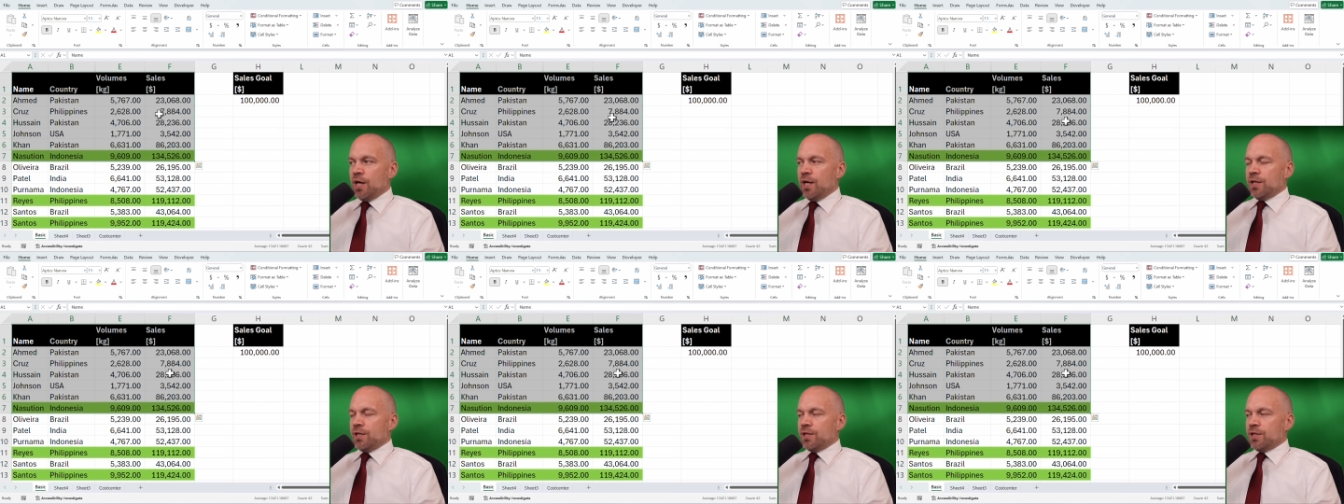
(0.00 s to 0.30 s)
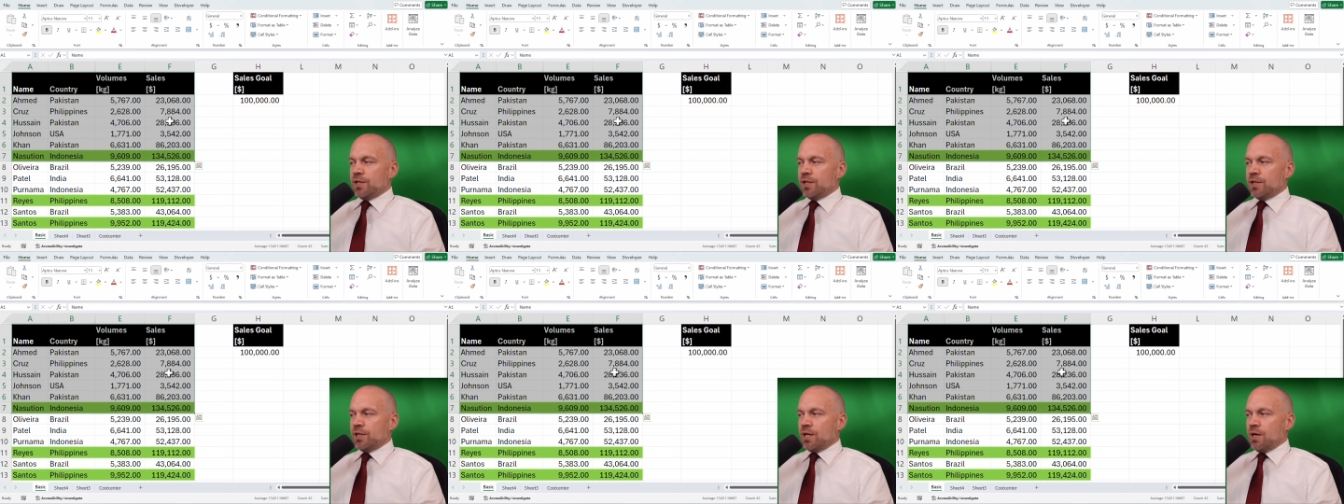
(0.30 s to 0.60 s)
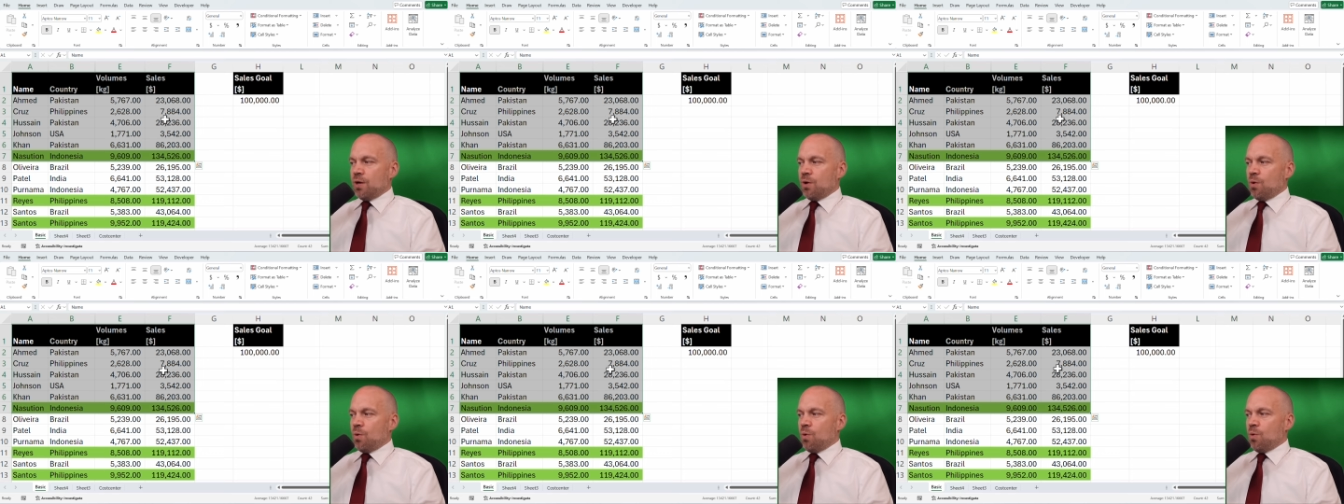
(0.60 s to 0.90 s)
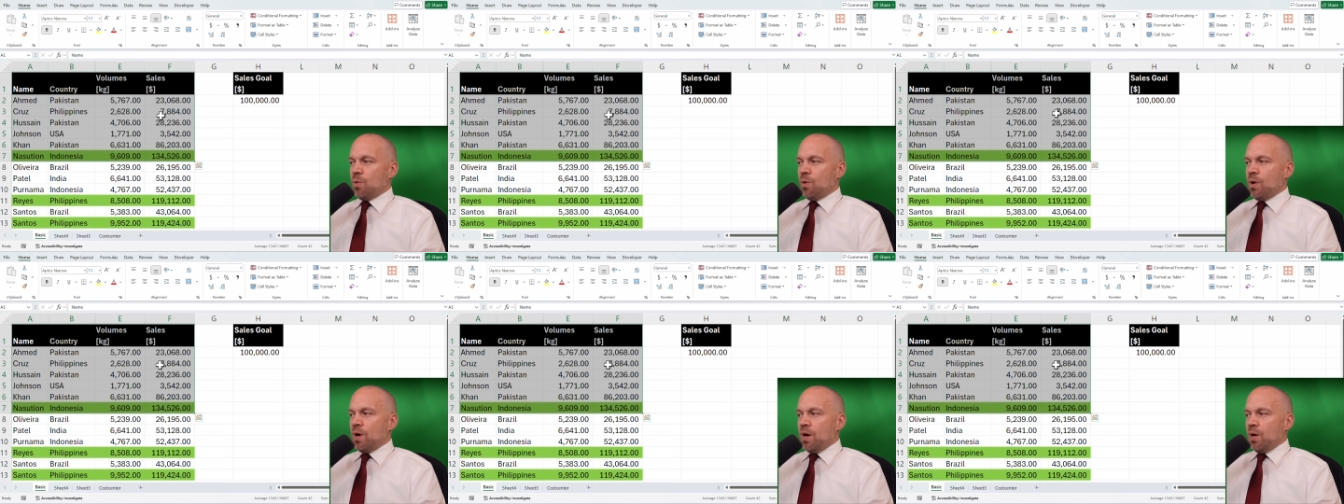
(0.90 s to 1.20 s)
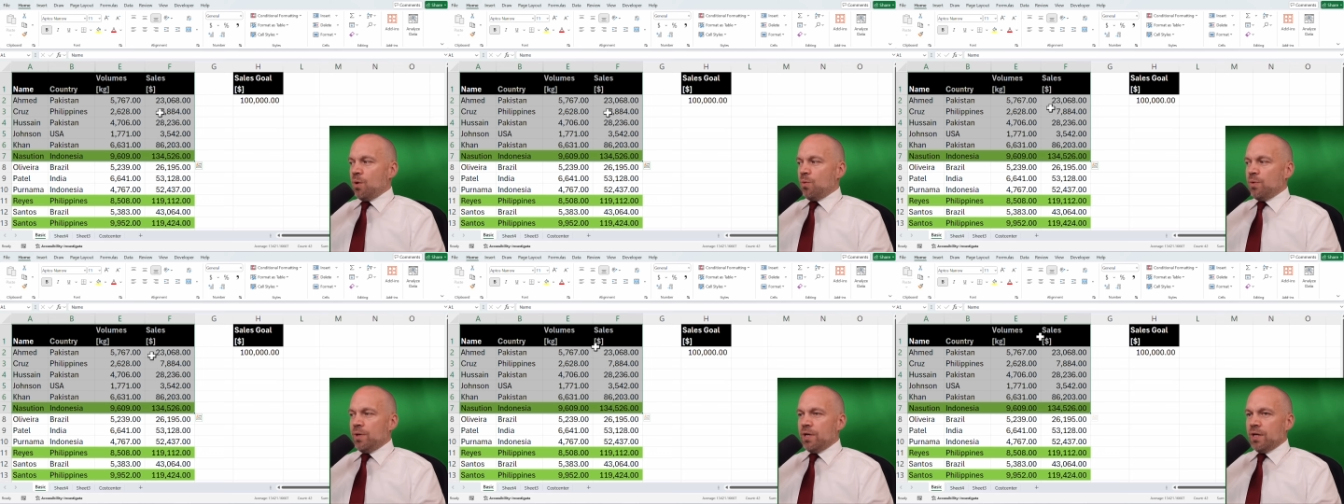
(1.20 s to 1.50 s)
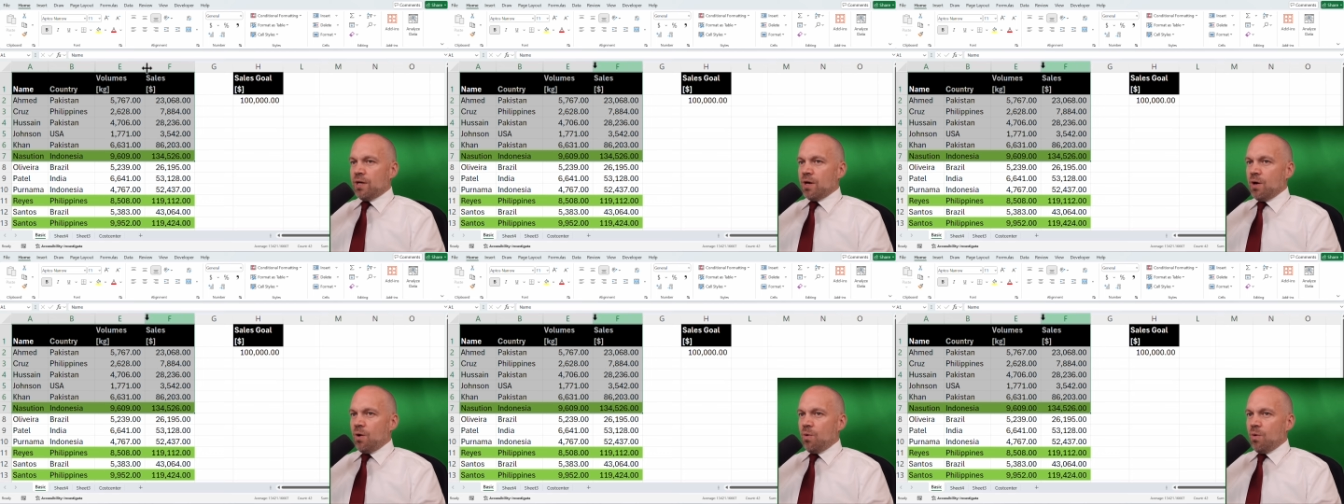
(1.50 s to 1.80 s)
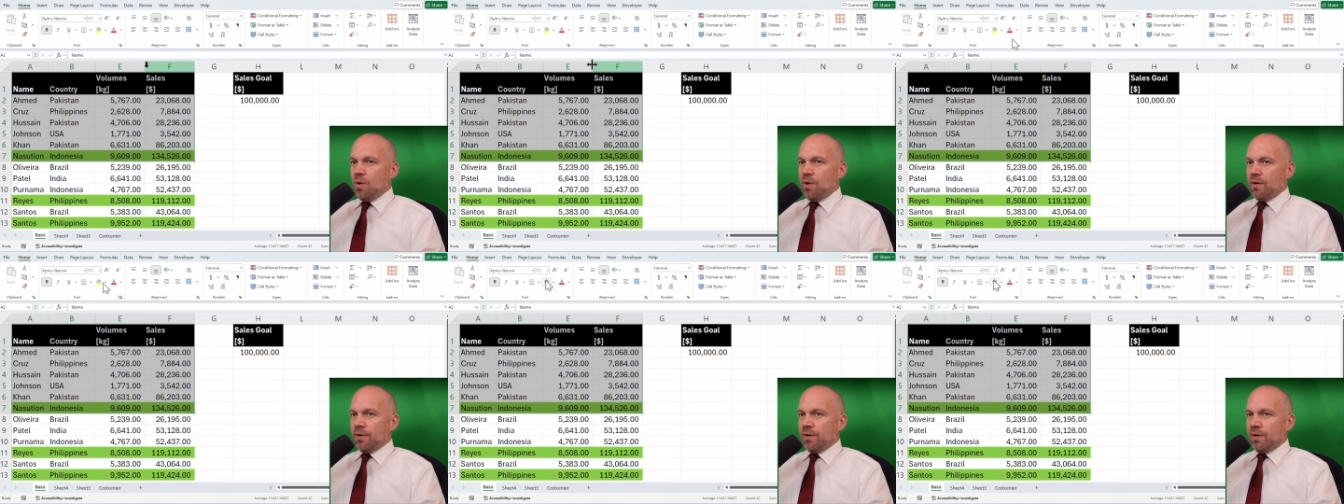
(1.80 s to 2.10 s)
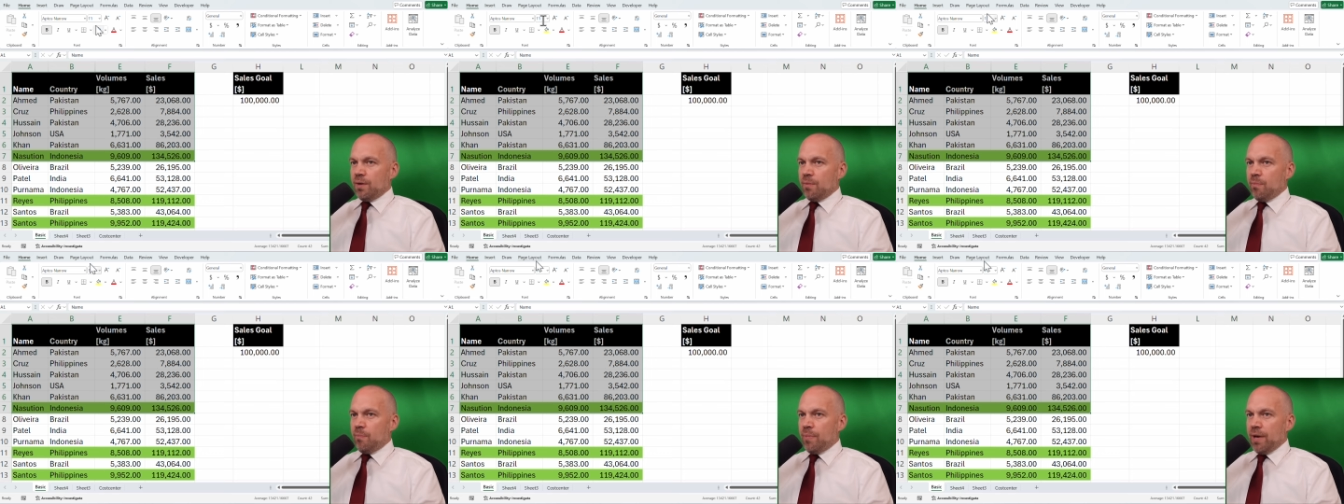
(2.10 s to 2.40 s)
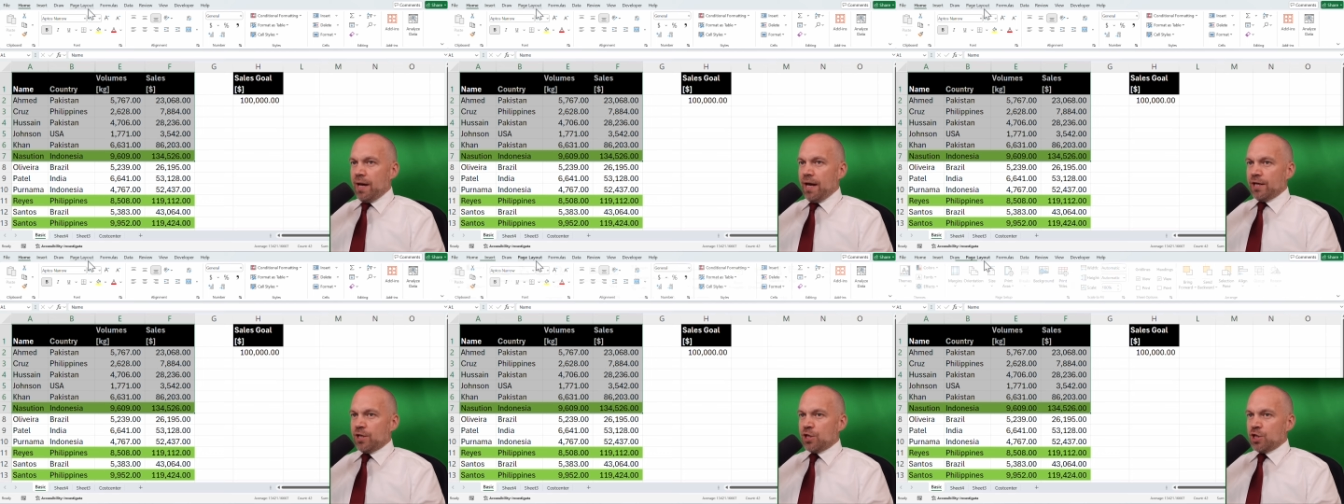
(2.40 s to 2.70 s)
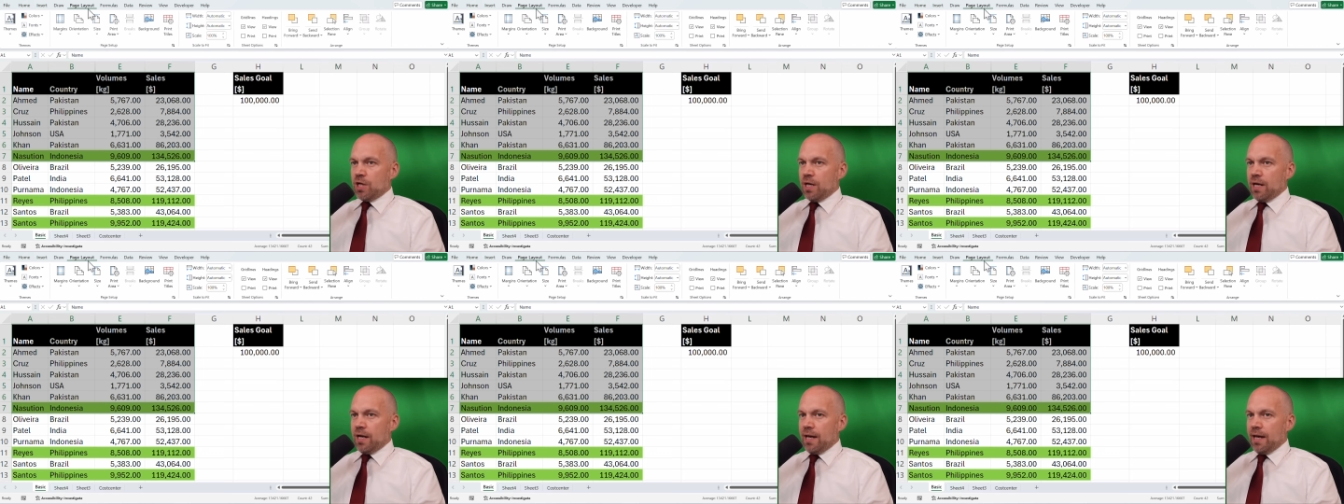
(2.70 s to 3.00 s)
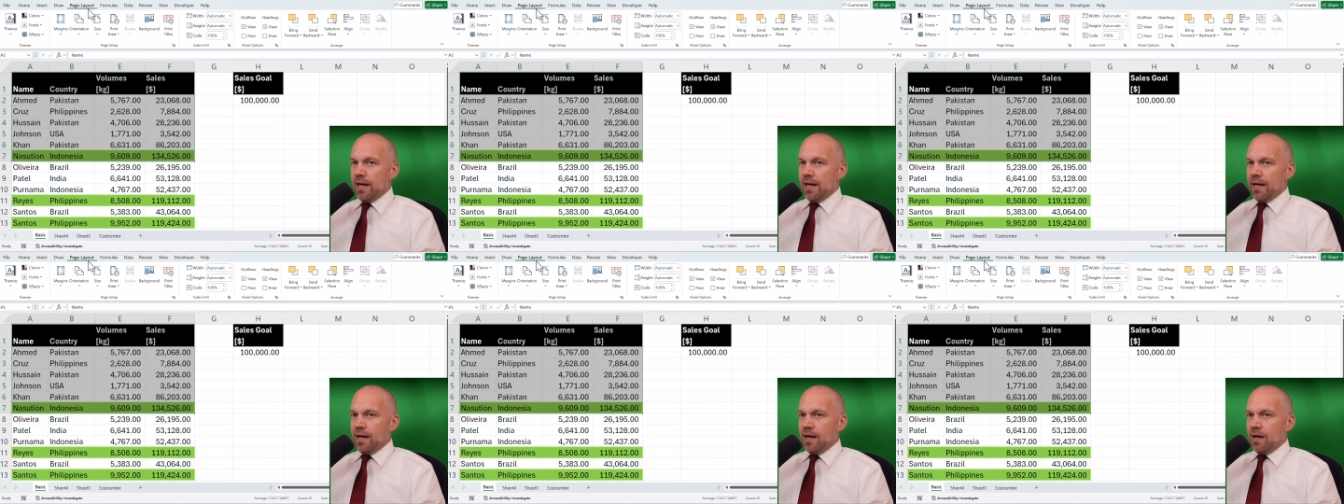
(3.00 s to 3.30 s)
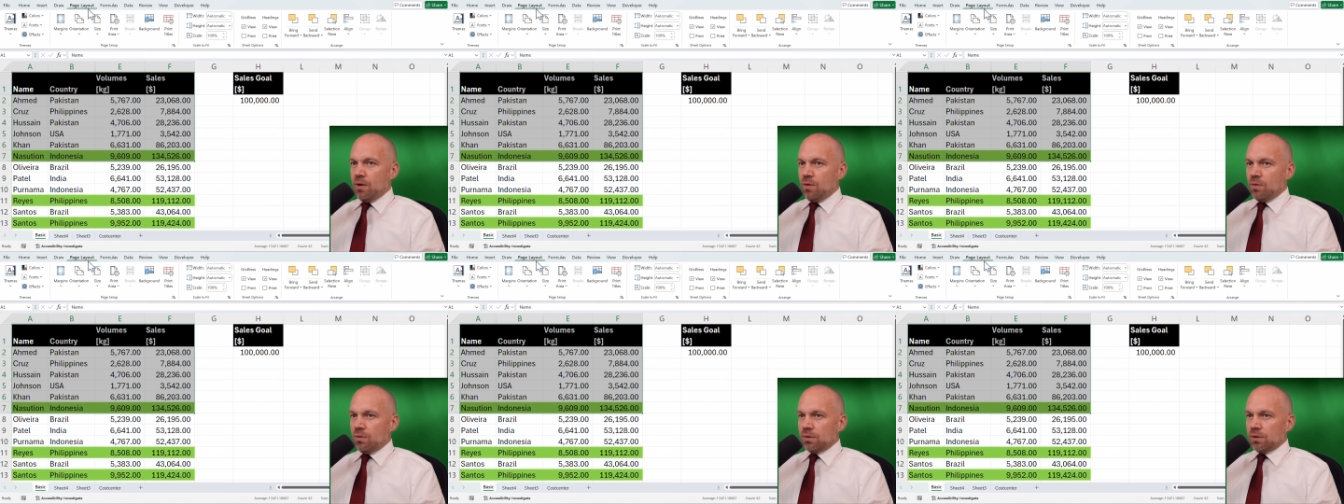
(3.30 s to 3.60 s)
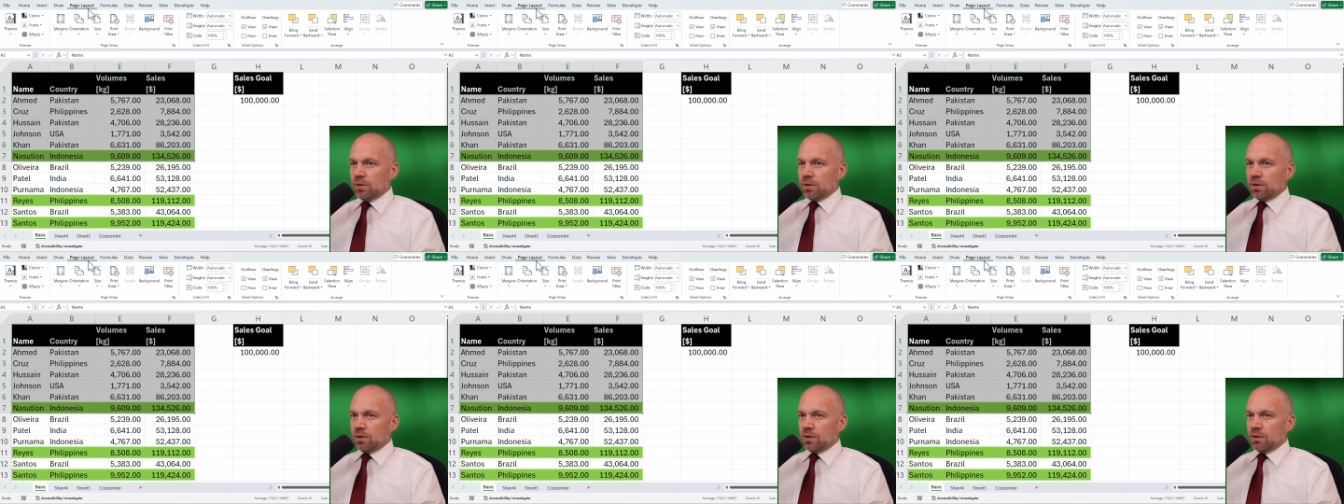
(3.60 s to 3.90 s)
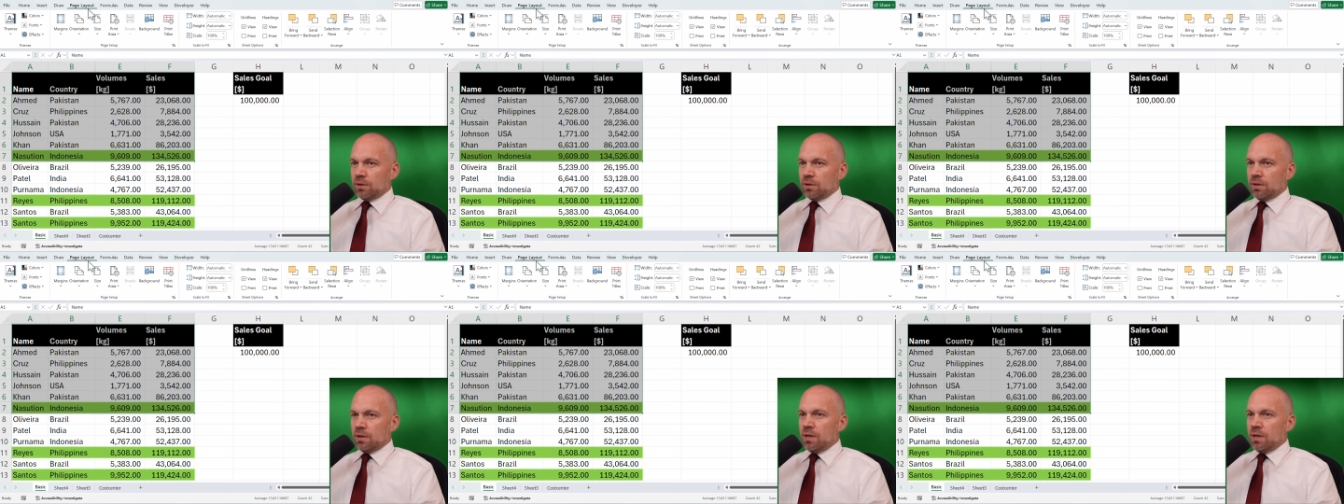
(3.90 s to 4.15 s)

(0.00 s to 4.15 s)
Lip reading: So we go on the page layout,